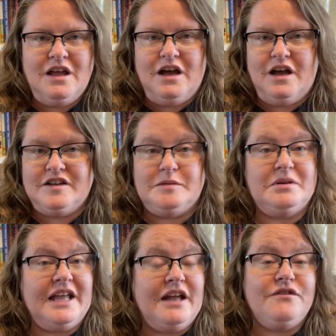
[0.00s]
uh, to
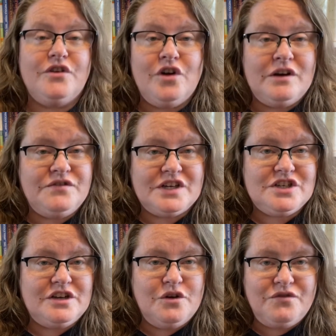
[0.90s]
plan for
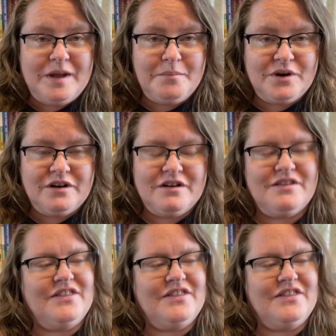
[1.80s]
Nonfiction November,